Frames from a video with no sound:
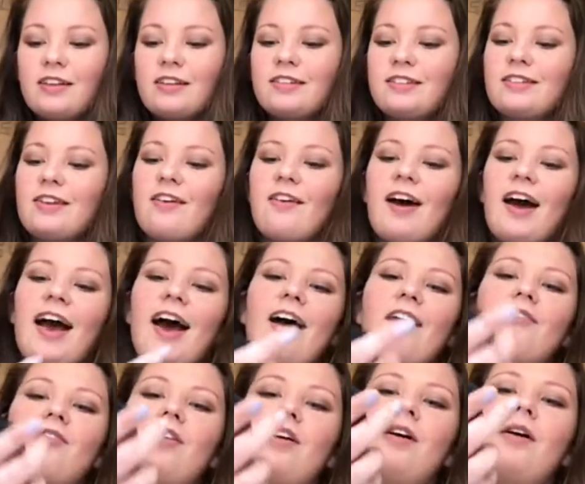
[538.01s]
So I
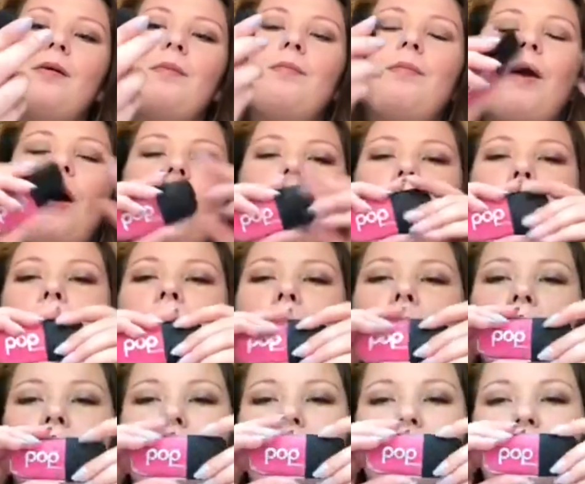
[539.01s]
have the Pop
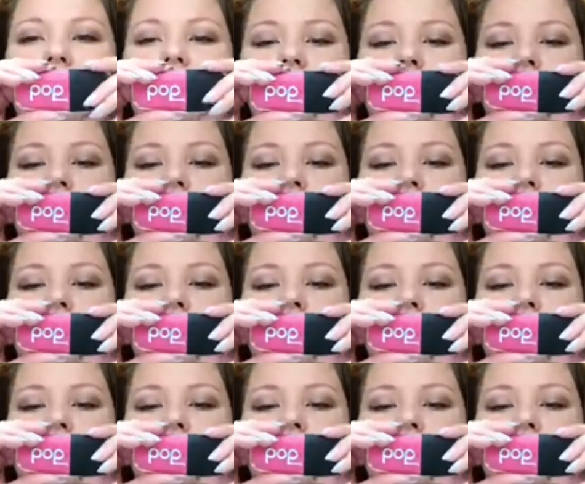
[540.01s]
Beauty